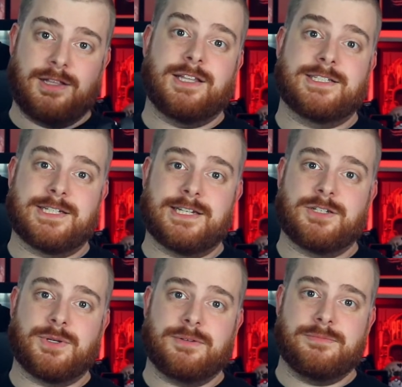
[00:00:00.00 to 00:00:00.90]
Let's get
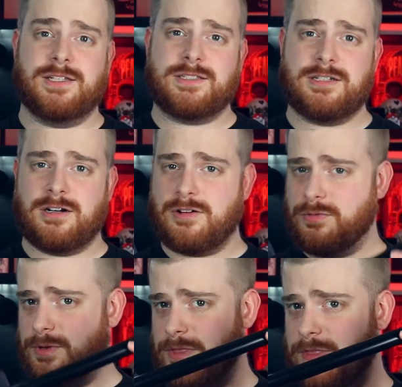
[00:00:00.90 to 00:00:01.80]
into it. Let's start off
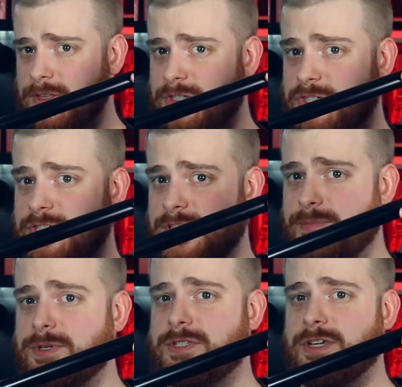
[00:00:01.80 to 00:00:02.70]
with the
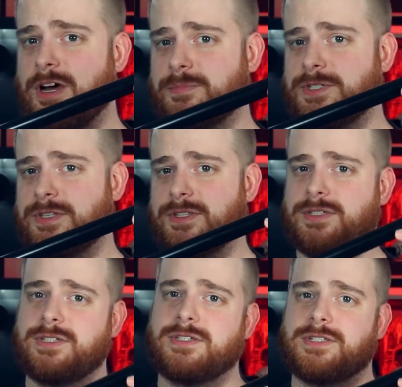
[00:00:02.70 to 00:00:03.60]
cheapest option.
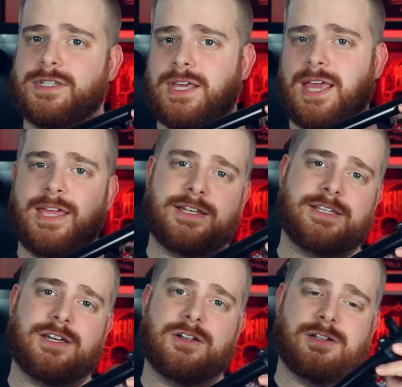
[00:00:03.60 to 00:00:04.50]
This is the
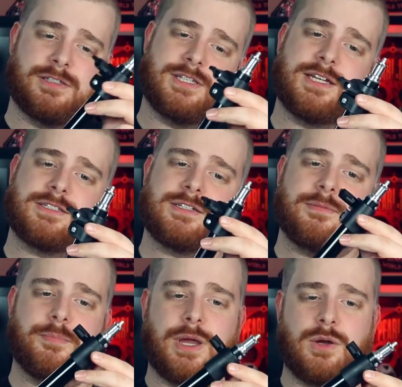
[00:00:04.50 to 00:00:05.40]
Inktel desk
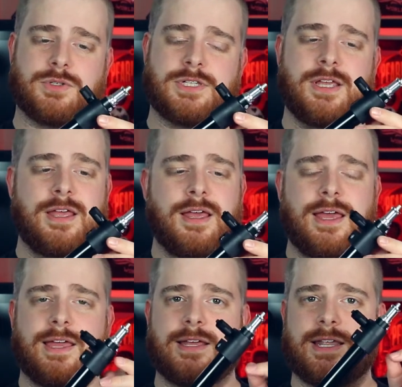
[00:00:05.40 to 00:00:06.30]
mount,
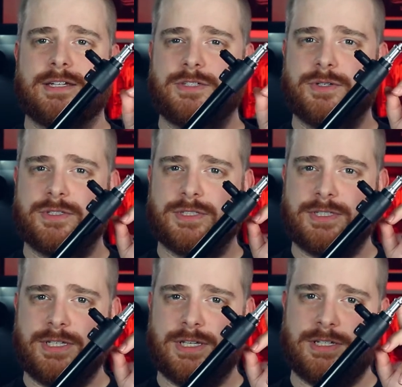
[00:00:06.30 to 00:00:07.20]
and as you can
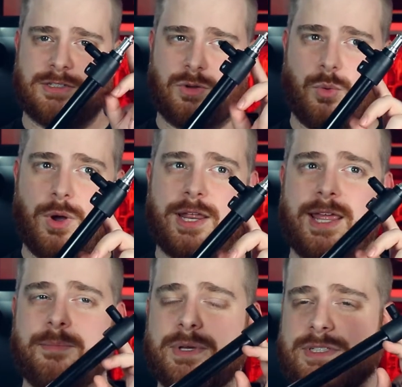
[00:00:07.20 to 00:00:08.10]
see, it is quite
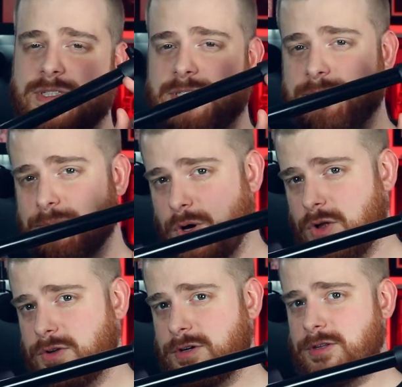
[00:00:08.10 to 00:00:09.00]
a bit
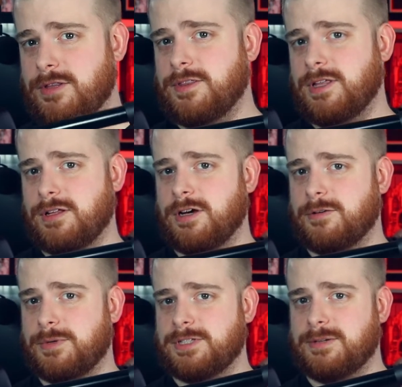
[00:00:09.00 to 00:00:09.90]
smaller than the Elgato
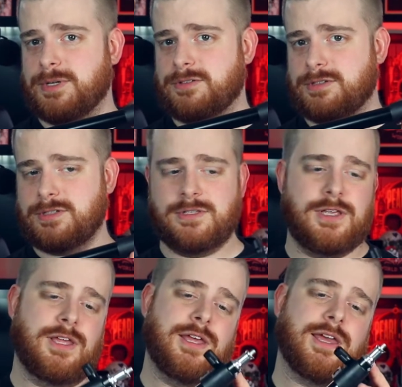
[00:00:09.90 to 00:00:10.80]
multi-mount,
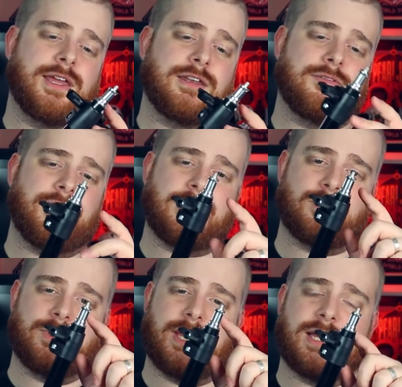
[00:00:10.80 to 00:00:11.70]
and in fact
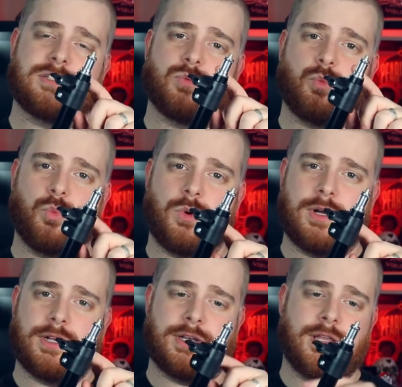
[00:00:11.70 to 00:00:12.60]
only has
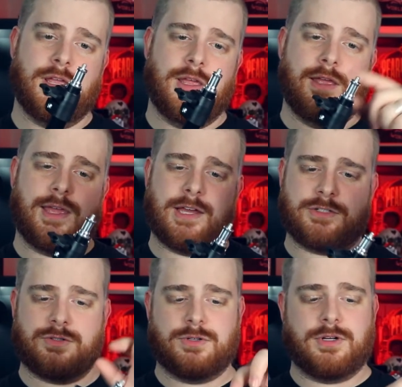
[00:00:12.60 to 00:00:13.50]
one
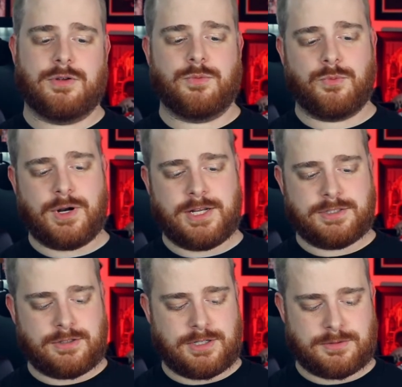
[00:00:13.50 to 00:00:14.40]
extra
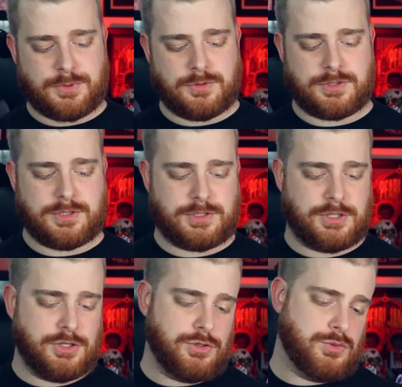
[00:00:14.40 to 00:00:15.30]
riser as opposed to
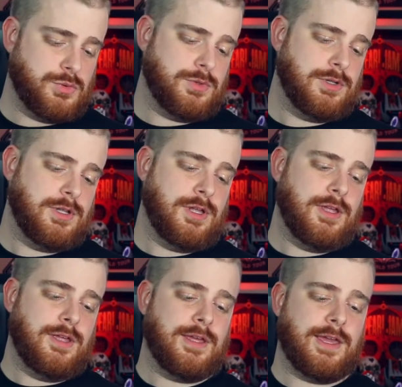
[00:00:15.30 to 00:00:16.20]
two,
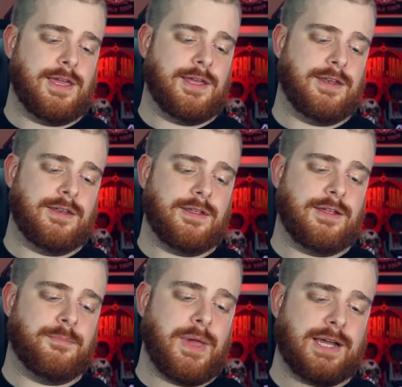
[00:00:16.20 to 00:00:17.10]
and
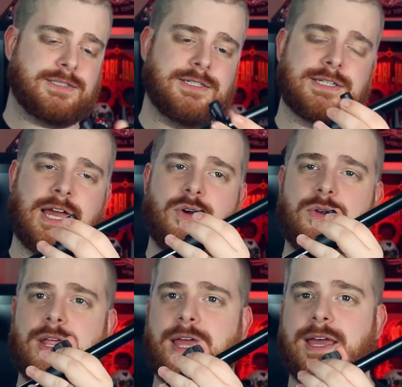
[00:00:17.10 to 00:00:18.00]
maxes
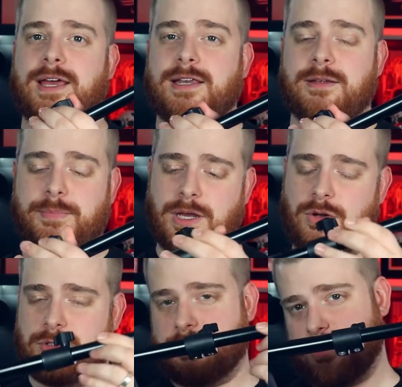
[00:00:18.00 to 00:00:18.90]
out at
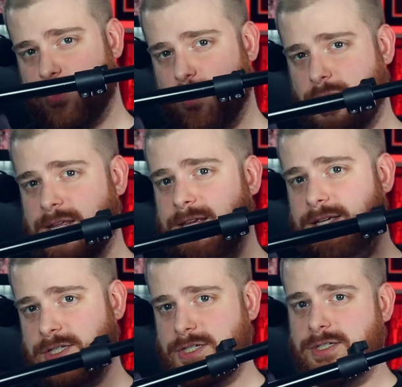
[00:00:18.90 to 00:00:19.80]
about 20
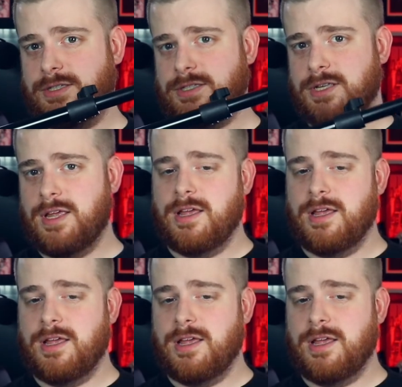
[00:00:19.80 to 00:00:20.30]
inches.